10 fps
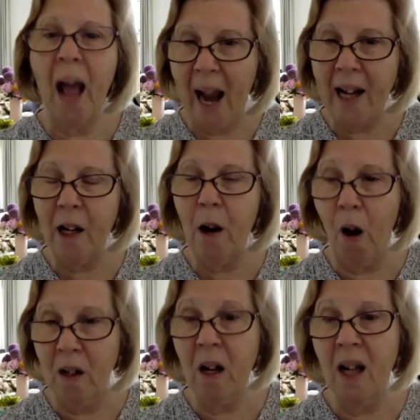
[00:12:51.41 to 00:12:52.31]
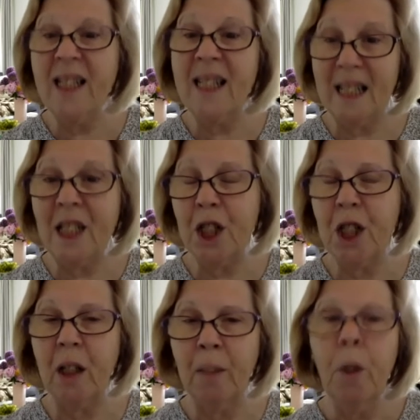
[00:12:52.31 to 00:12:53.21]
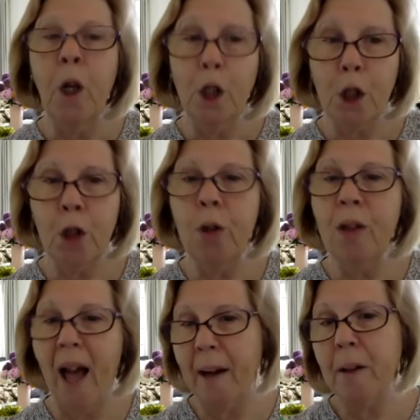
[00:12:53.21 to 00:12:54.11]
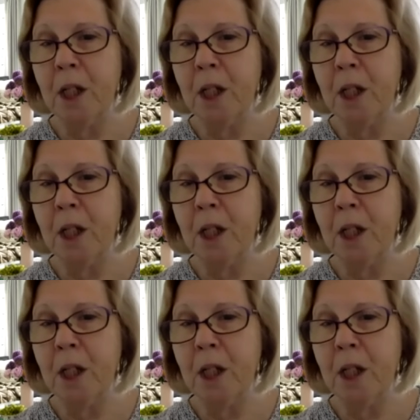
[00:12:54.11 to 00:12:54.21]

adding online teaching to that